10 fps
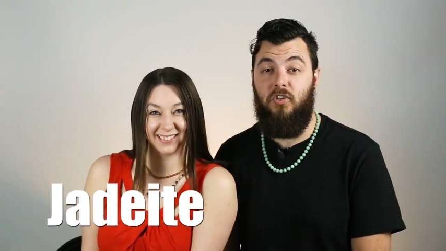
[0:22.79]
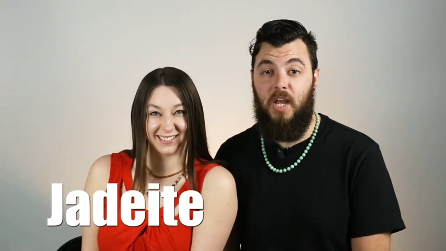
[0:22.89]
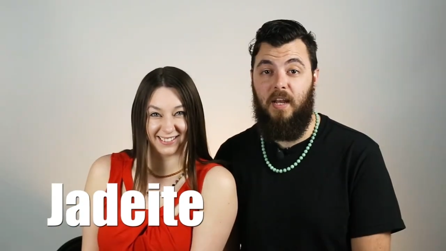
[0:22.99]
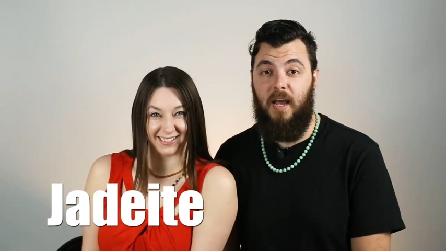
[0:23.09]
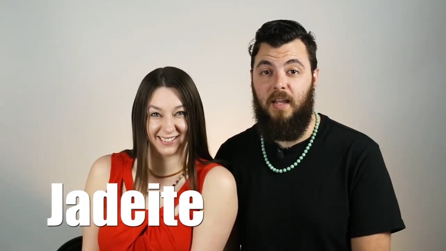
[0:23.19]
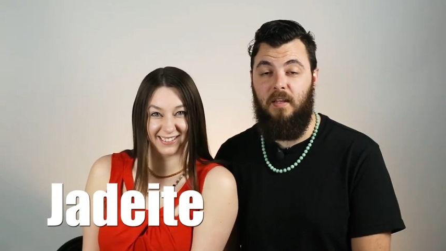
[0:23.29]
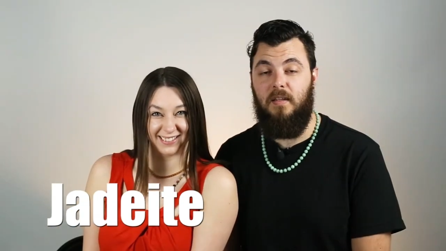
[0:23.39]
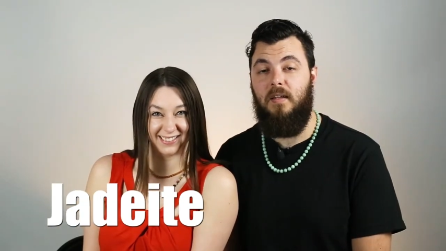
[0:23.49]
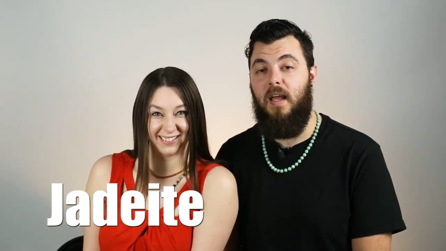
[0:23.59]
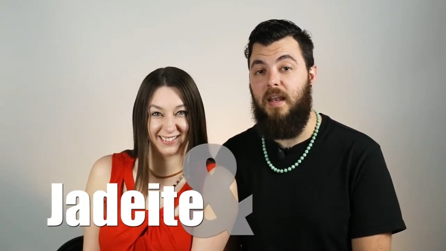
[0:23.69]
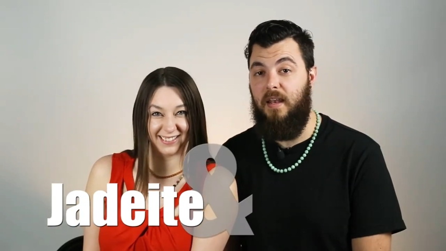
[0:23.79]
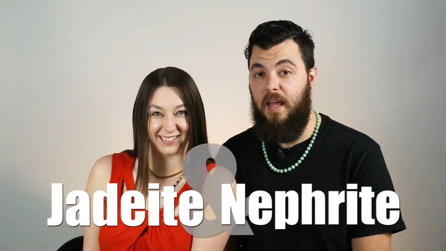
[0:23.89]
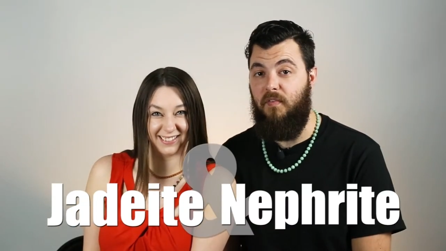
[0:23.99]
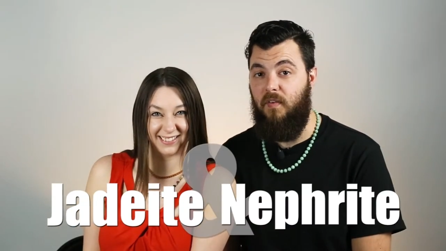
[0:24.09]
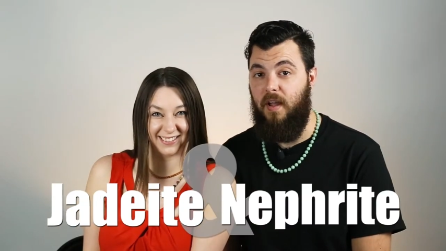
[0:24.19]
Speaker 1: jadeite and
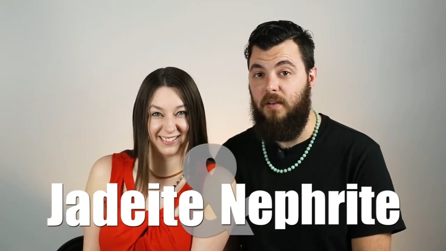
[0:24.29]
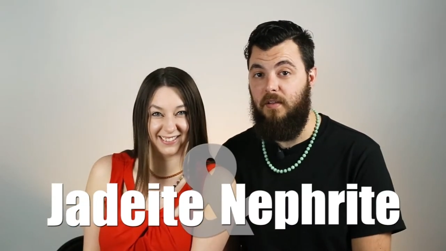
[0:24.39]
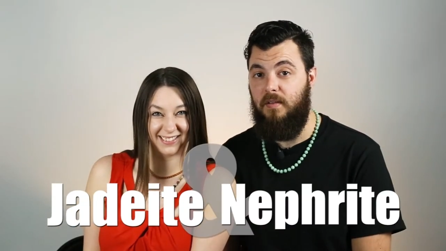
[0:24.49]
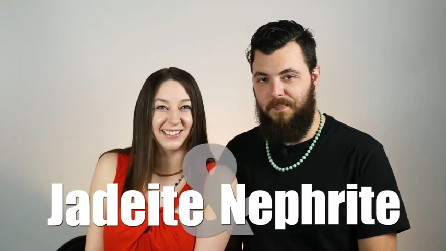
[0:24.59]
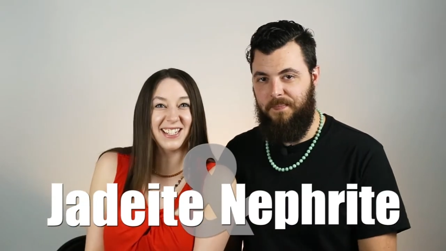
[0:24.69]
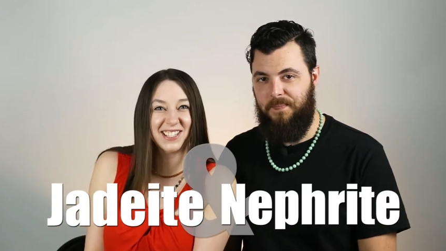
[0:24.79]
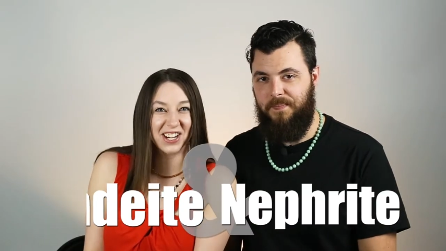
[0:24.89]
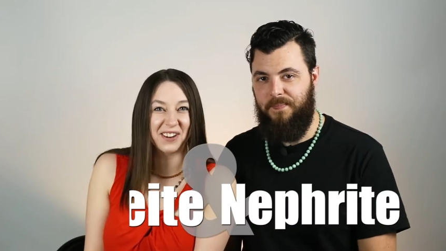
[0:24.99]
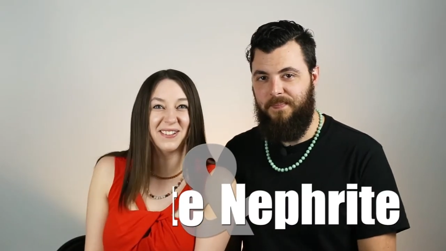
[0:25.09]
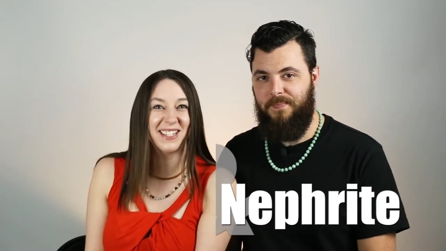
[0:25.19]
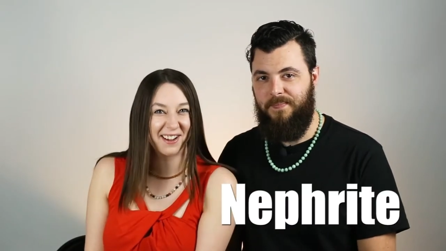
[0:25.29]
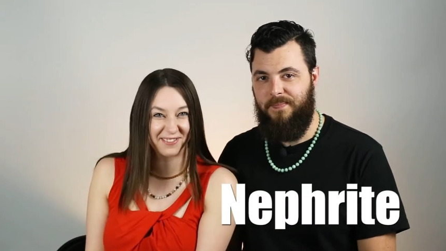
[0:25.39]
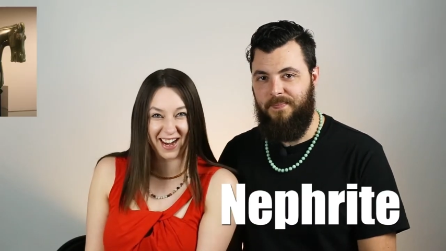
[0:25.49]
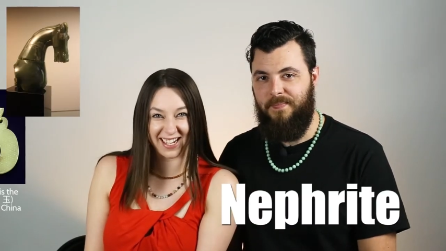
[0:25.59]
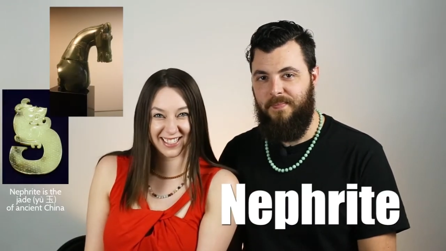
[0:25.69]
nephrite.
Speaker 2: Let's start with
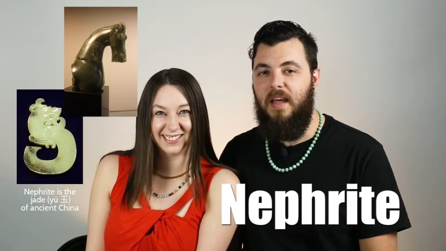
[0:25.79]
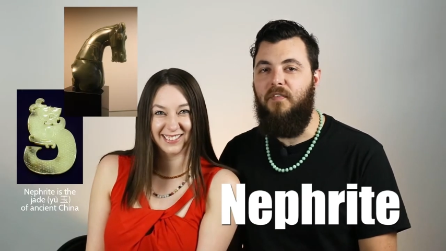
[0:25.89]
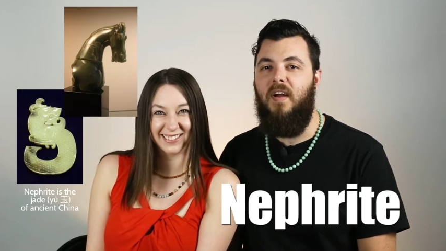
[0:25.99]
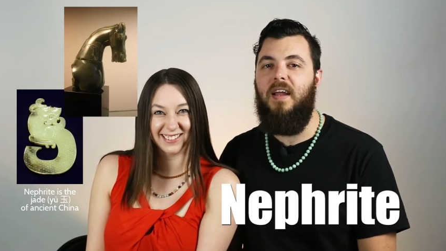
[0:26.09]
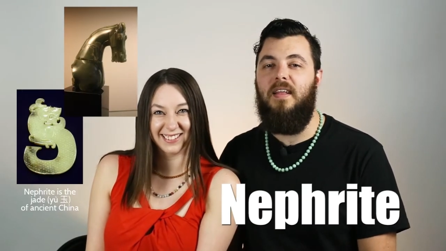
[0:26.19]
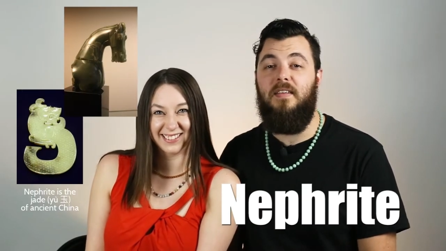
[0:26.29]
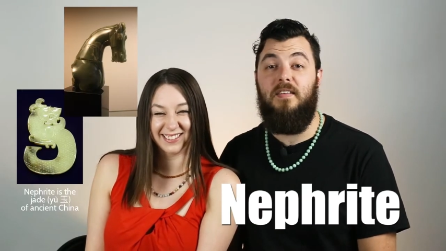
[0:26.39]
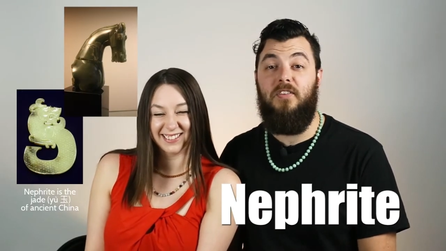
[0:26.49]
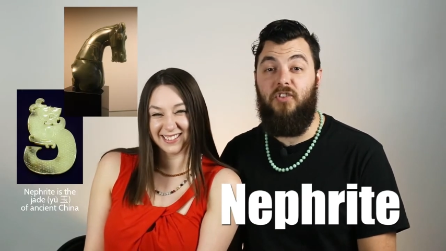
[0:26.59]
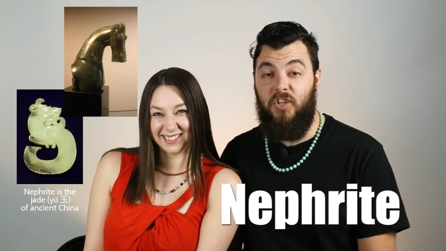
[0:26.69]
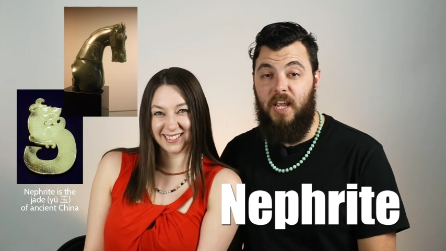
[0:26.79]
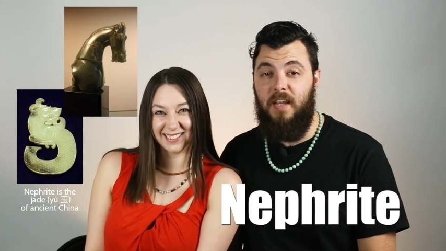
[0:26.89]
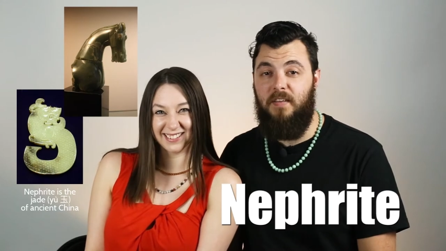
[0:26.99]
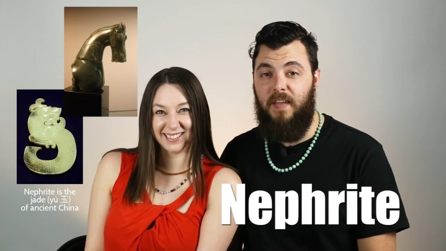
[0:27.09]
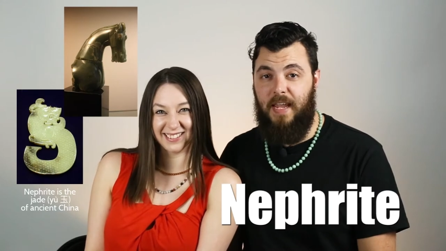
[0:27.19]
nephrite.
Speaker 1: Nephrite is the
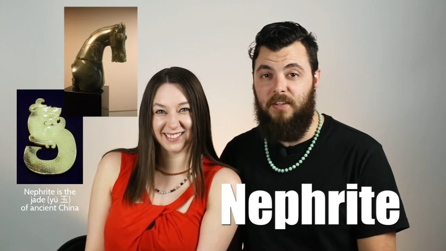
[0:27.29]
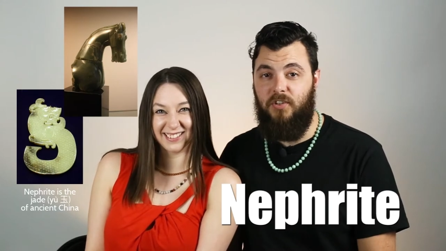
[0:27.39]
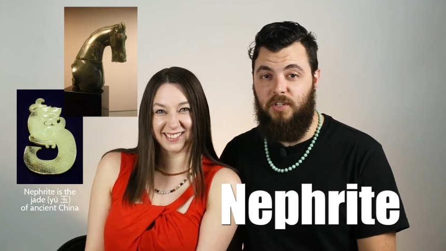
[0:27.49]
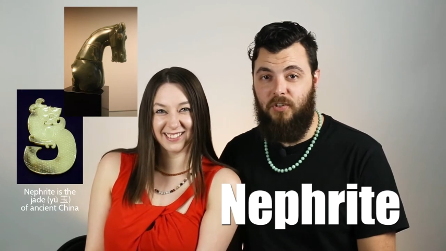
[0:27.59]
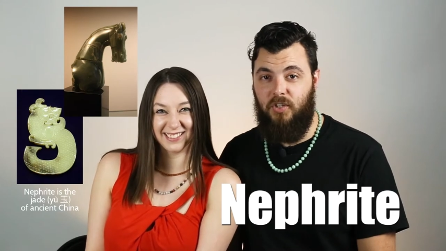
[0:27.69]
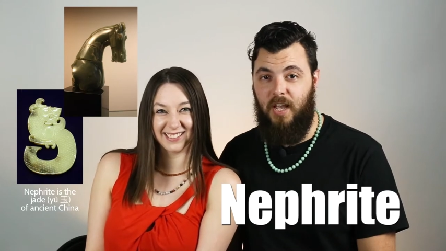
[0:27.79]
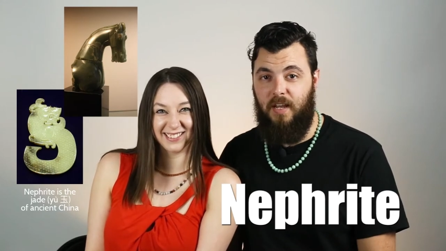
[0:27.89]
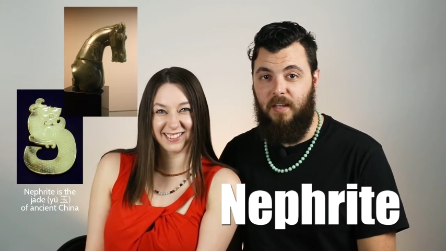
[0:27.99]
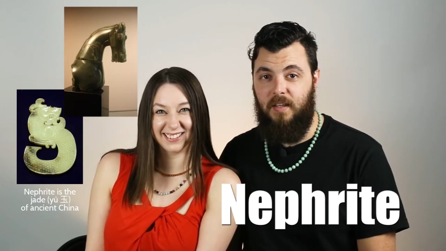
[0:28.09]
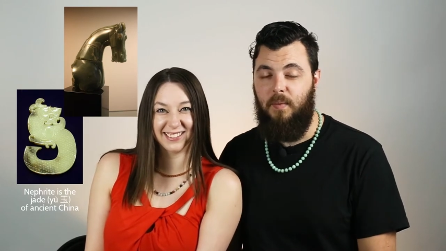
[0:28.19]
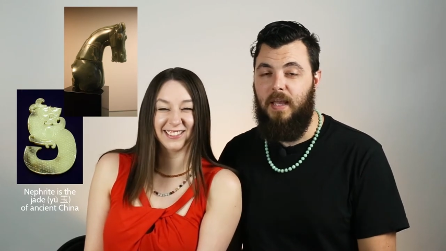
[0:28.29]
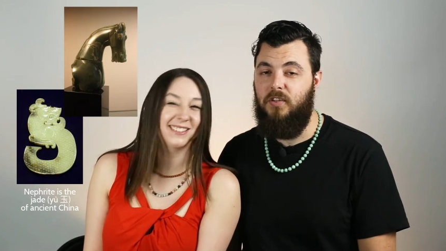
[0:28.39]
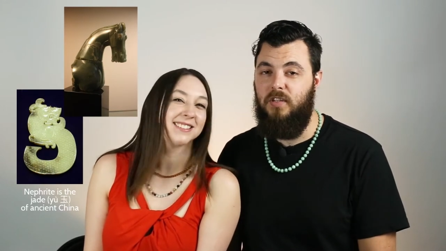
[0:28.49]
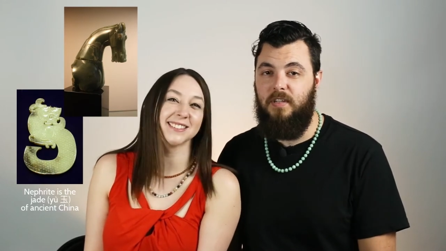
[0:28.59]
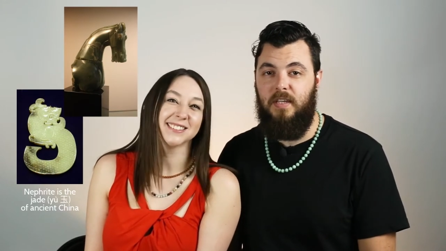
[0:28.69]
jade of ancient China. We
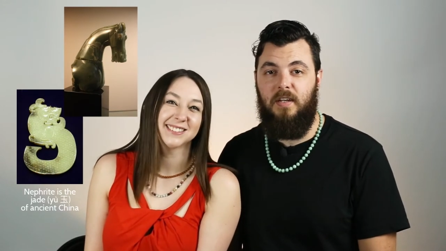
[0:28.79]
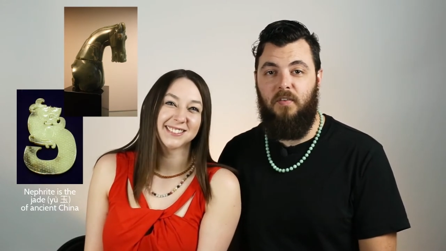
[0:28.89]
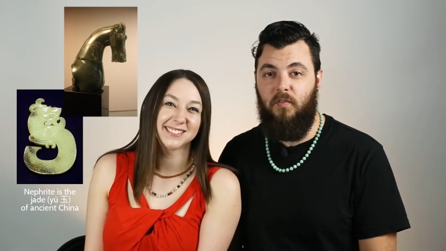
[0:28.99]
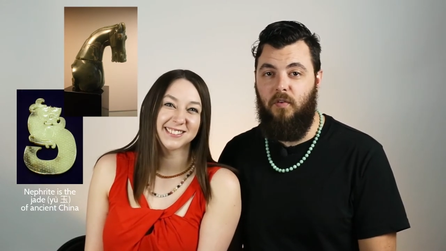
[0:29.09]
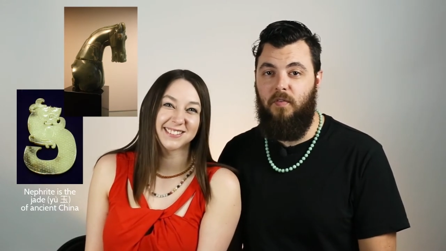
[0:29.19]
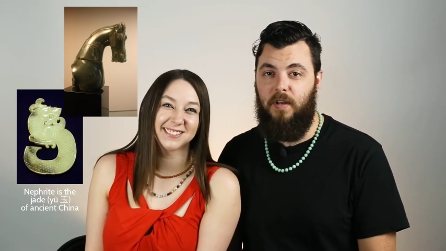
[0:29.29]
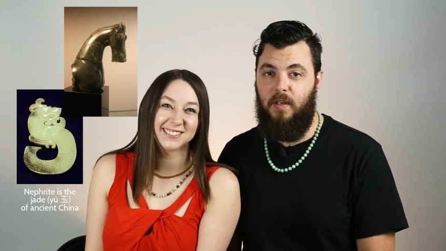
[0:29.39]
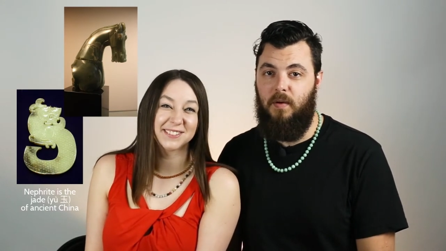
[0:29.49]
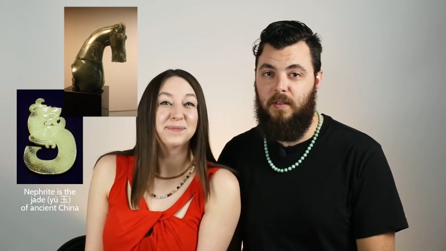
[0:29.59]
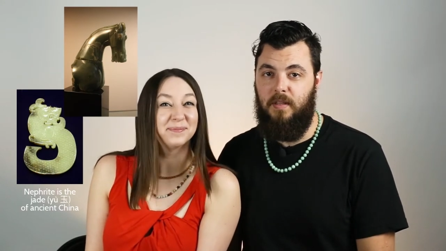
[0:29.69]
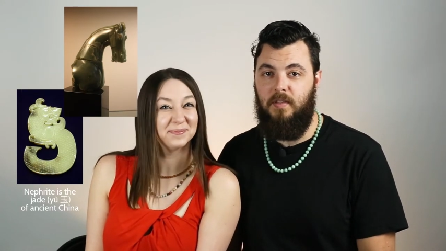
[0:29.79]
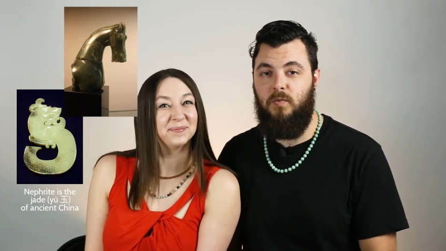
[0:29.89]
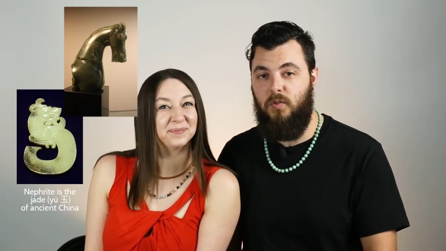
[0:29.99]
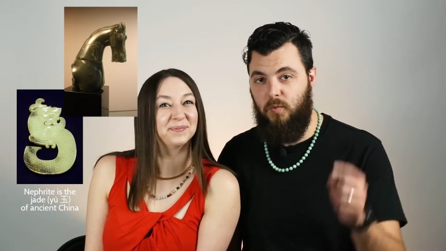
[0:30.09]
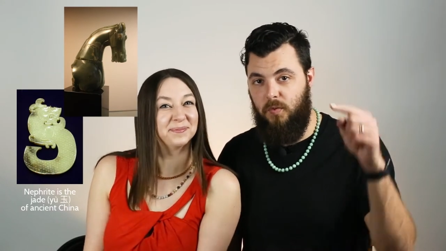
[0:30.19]
actually did a full video on
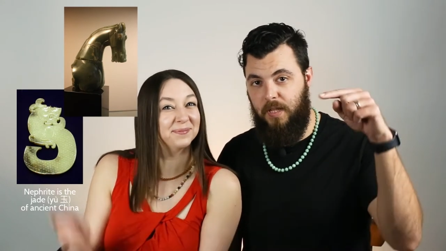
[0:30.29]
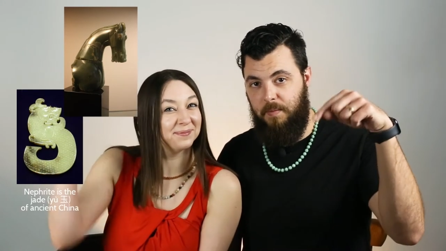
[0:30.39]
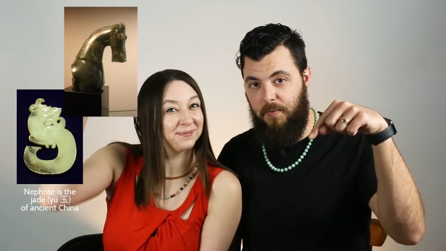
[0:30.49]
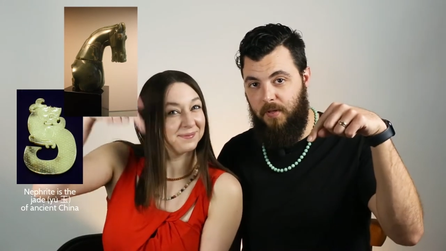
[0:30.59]
this, which we'll link